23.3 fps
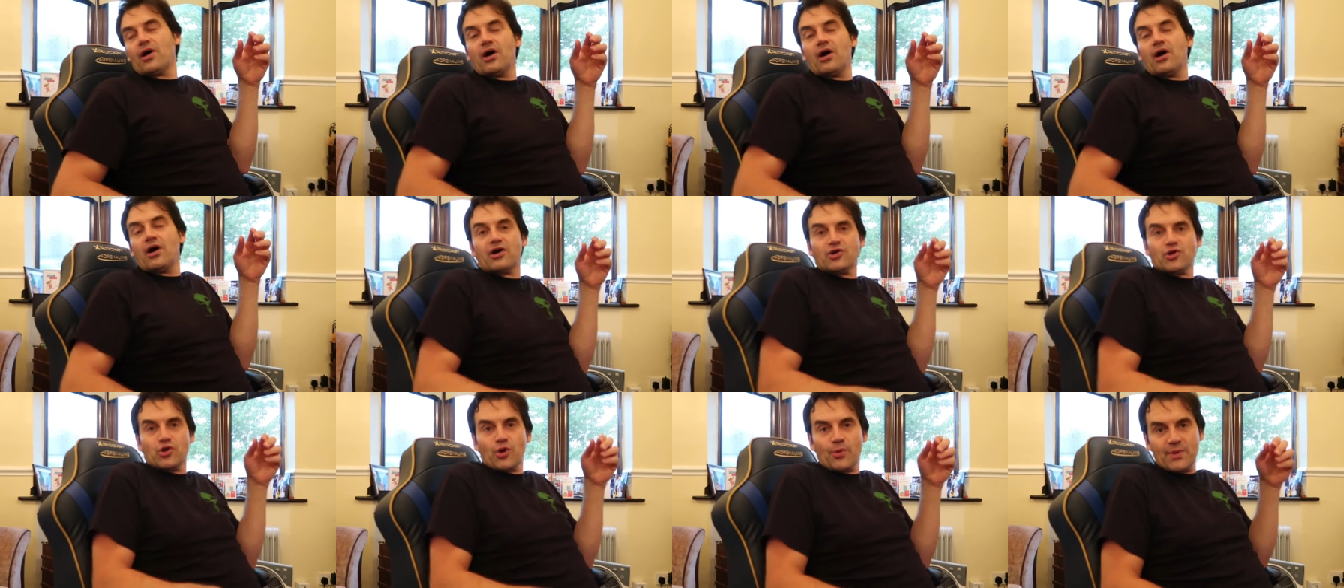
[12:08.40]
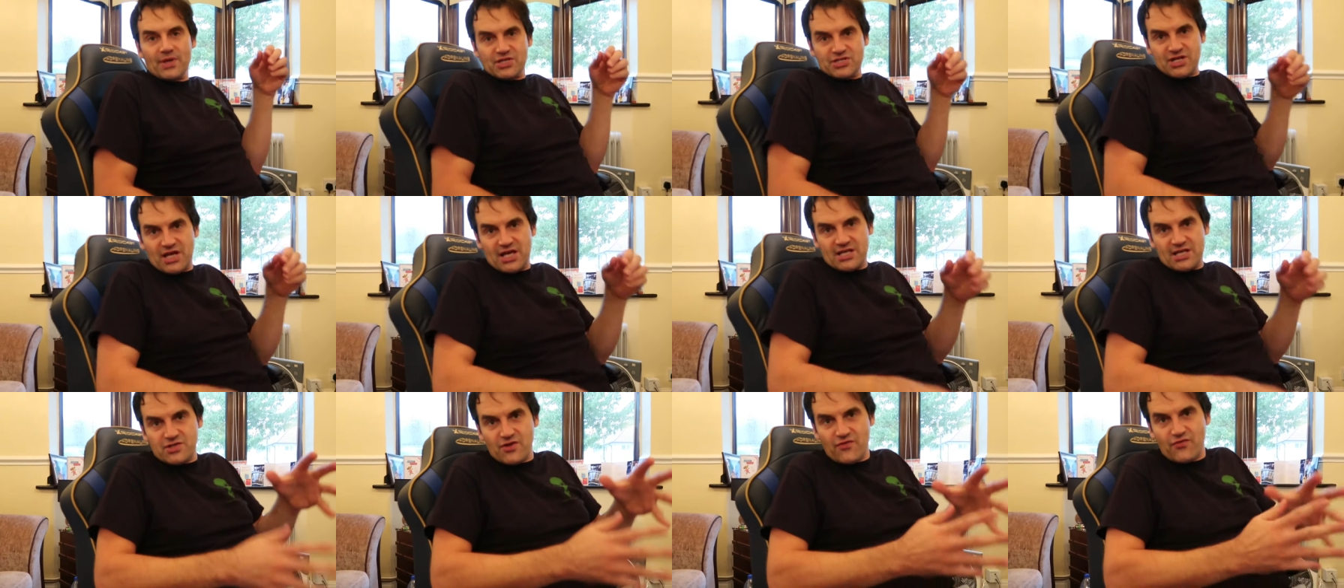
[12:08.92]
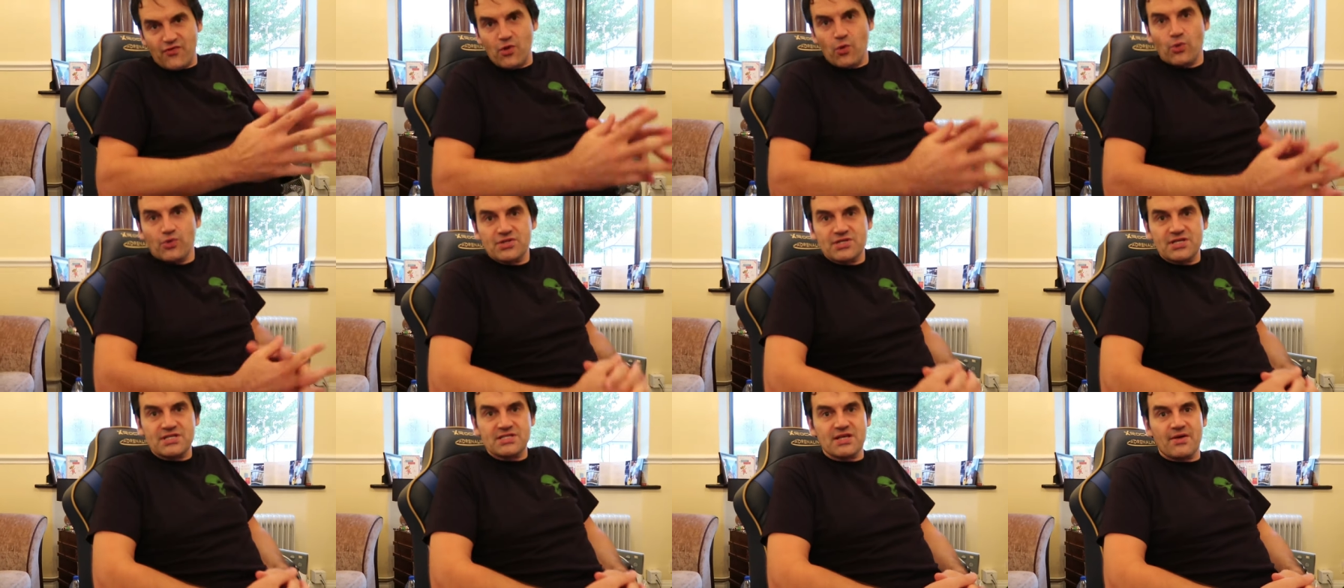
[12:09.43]
ergonomic chairs. If you
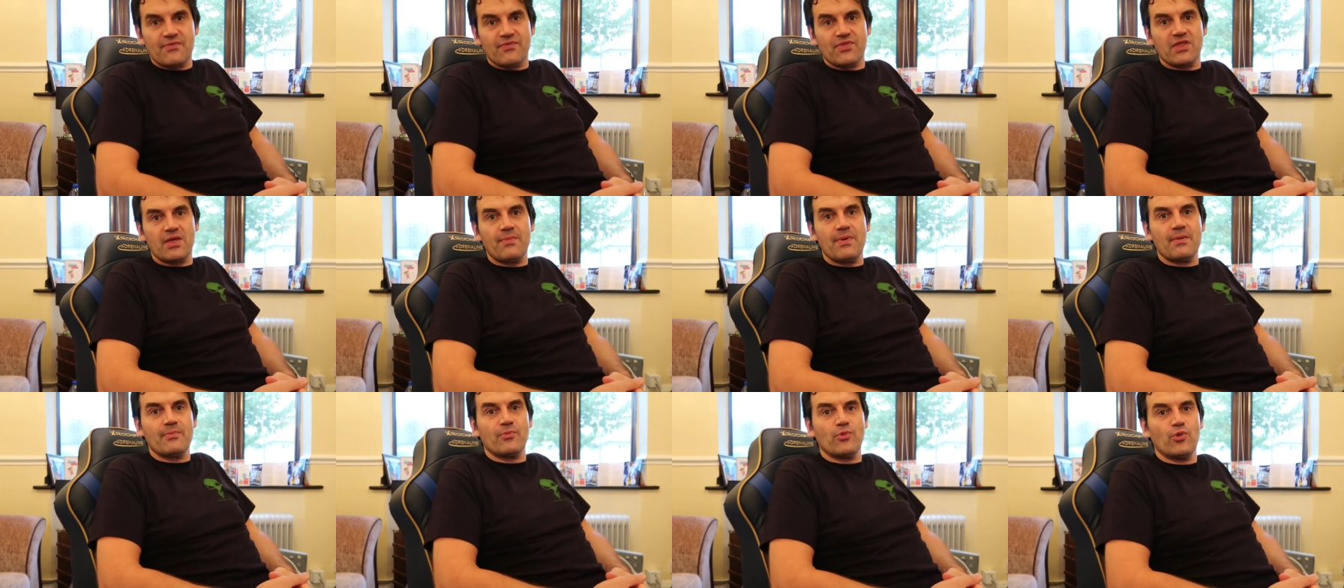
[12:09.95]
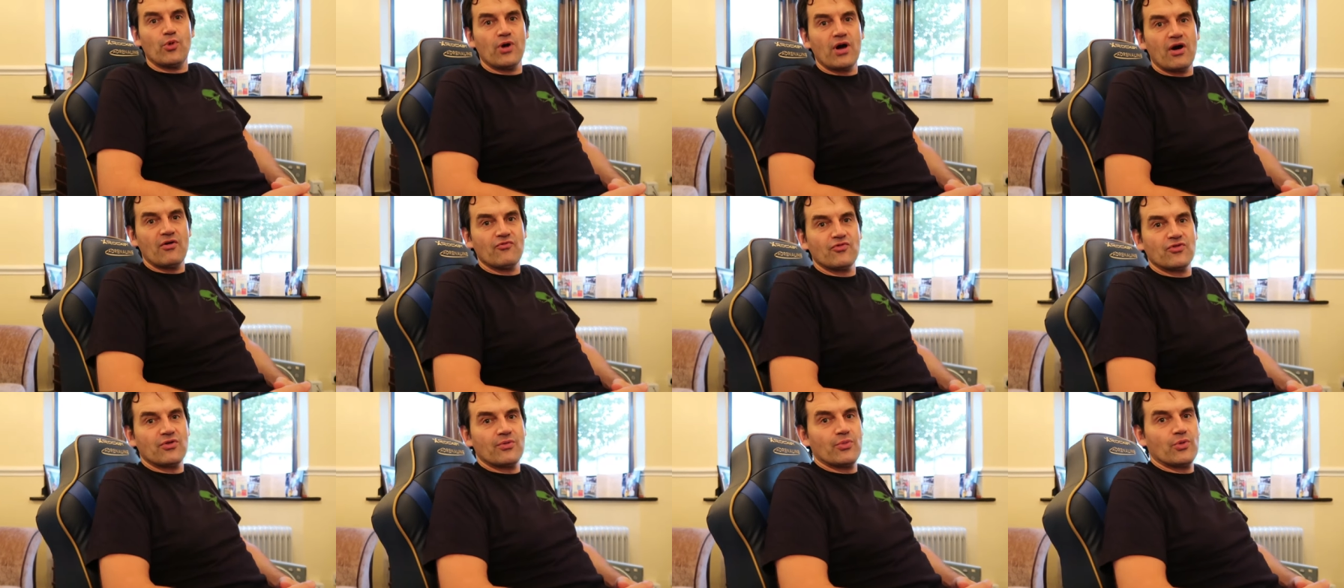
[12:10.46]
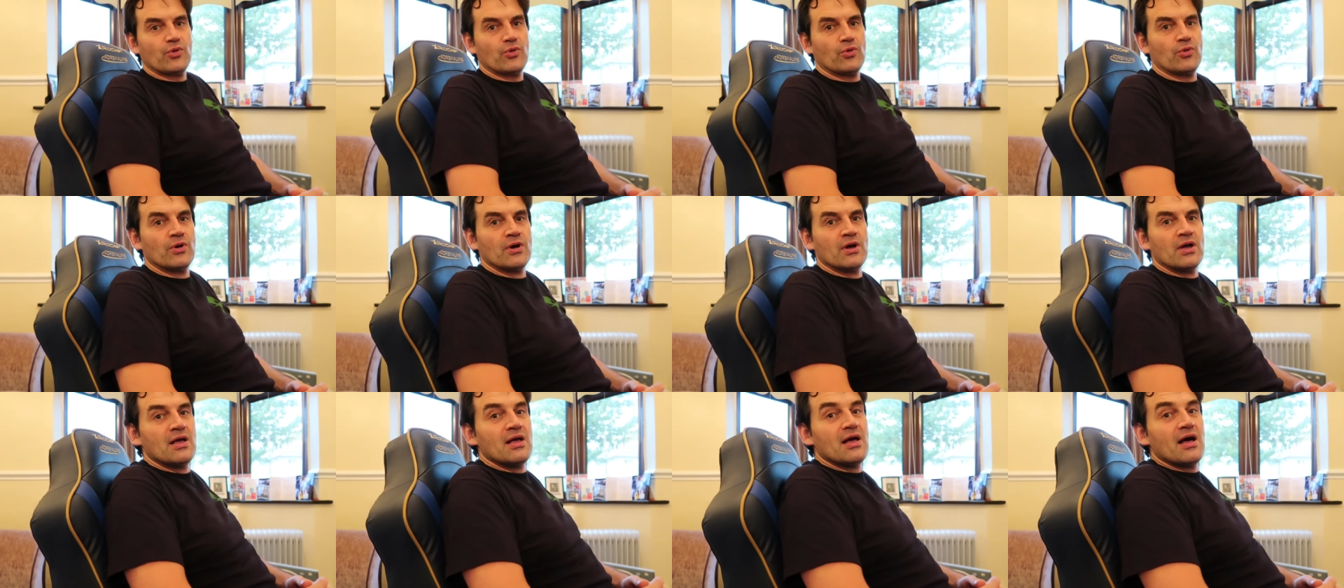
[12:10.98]
wanted something a bit more comfortable,
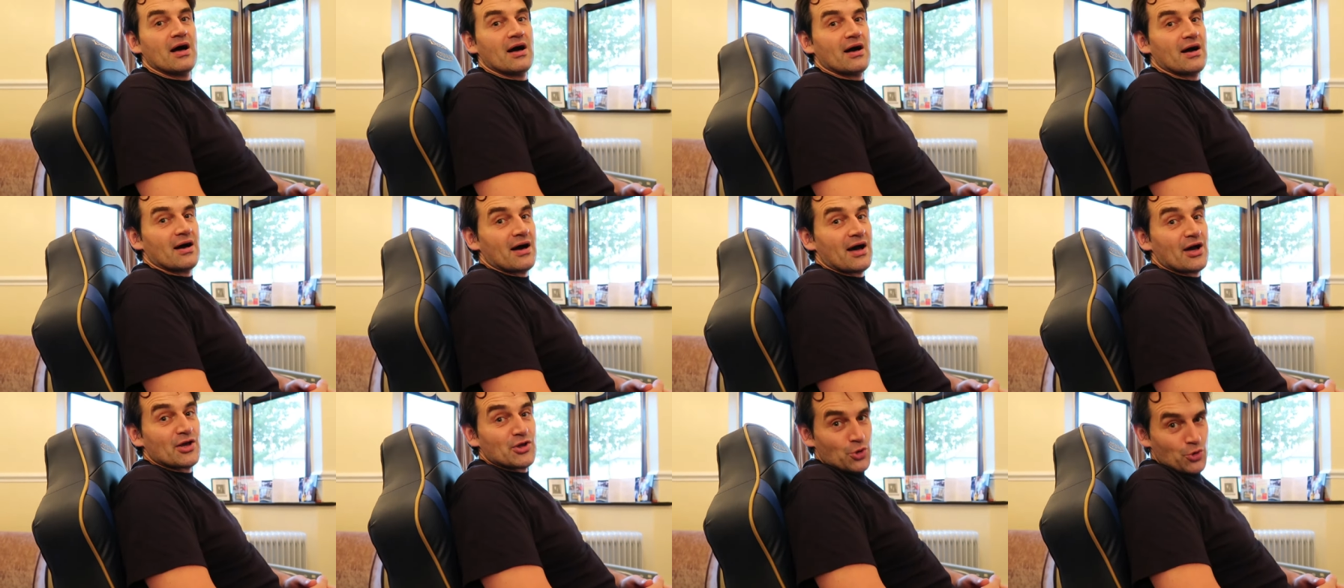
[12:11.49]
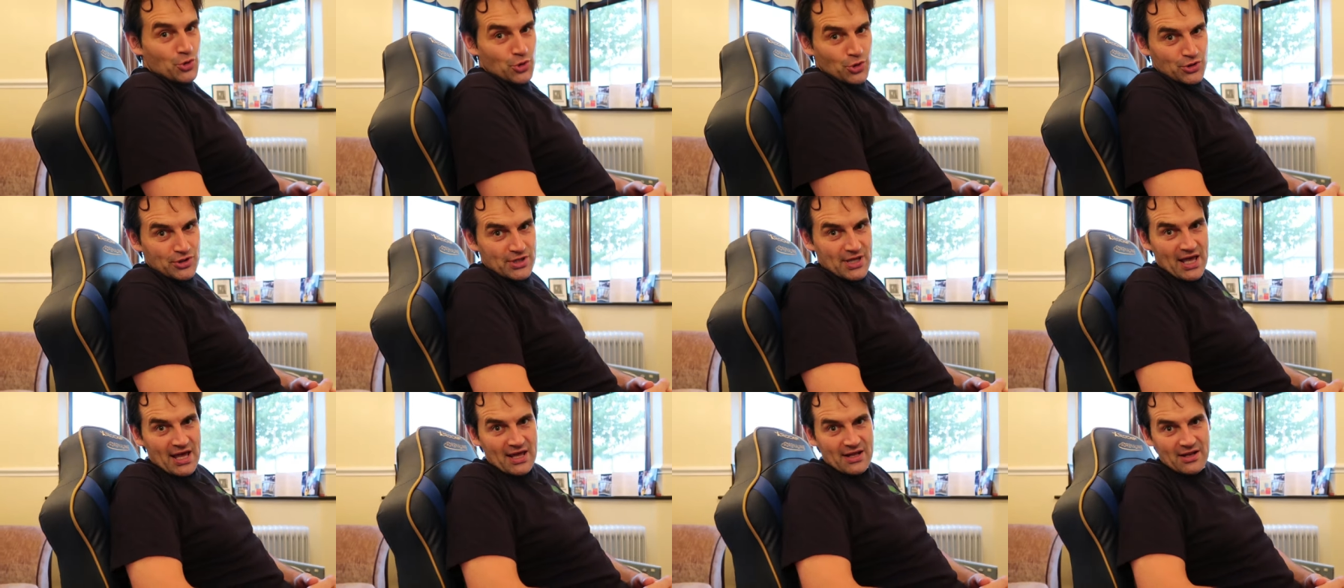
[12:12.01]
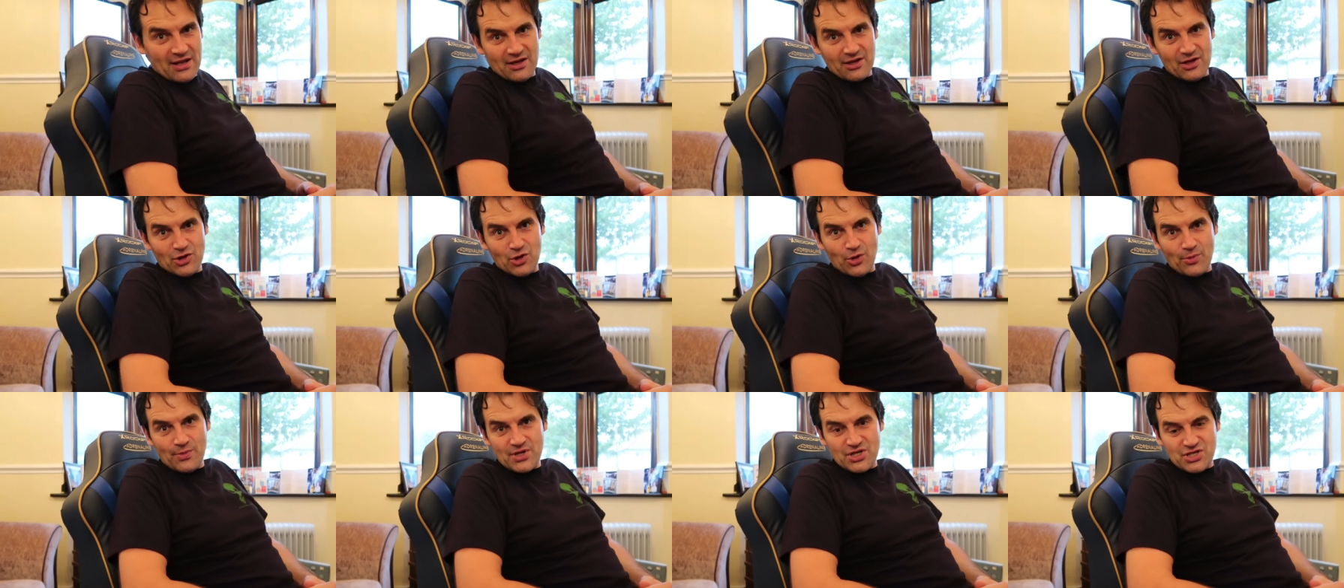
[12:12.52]
you could get an
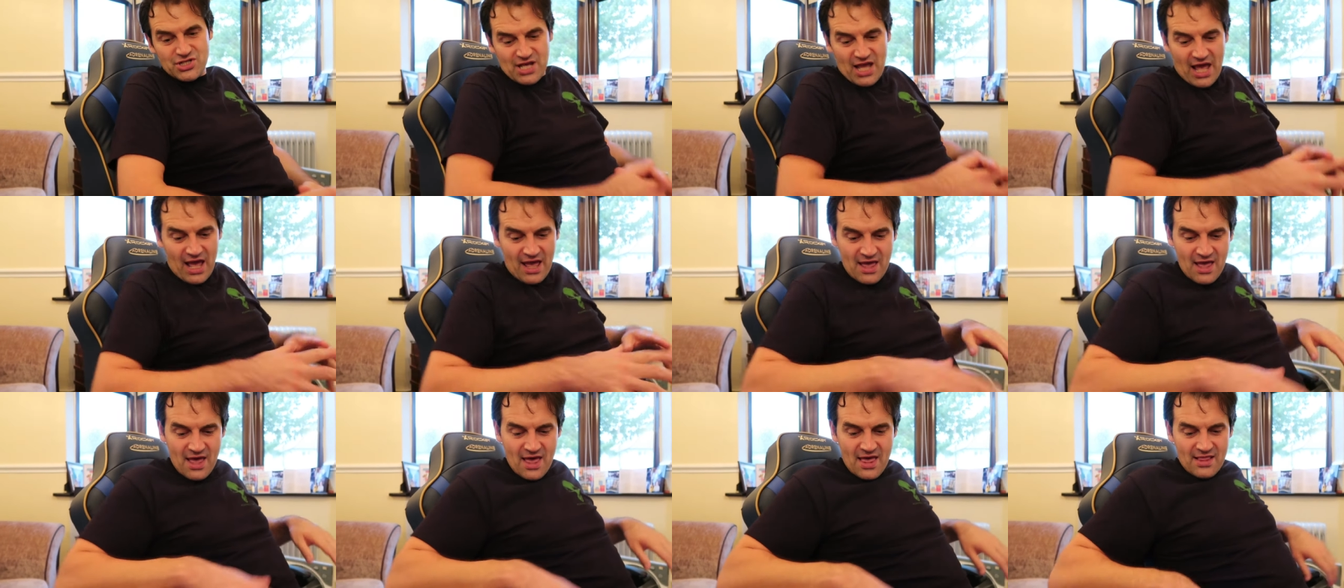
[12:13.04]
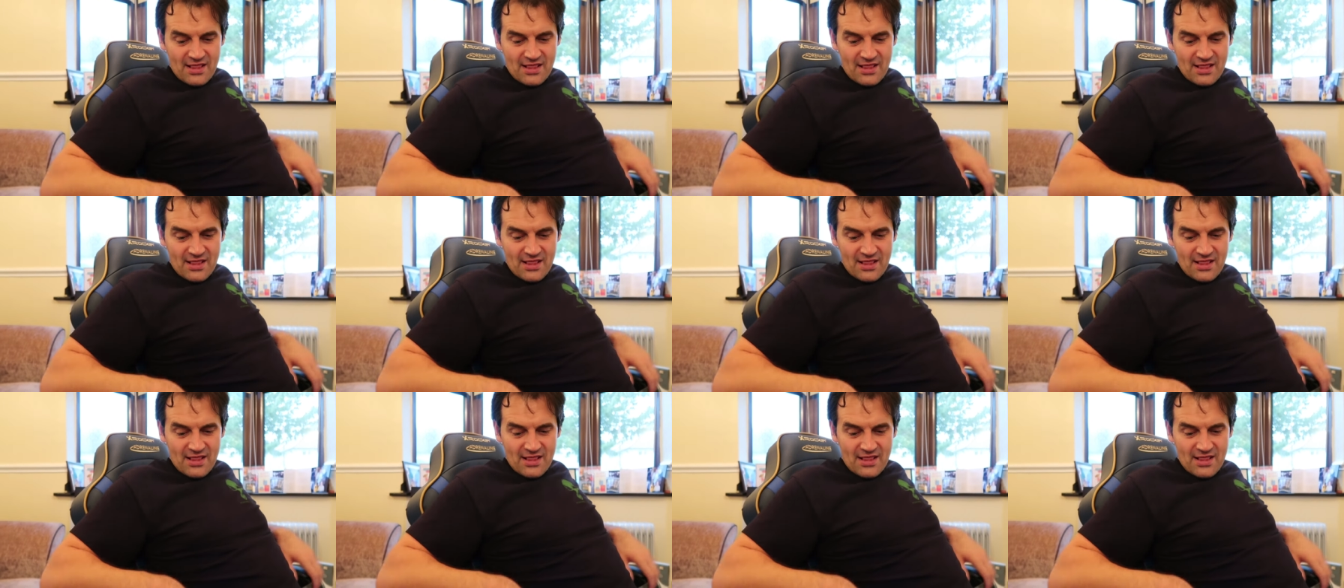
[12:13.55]
ergonomic chair.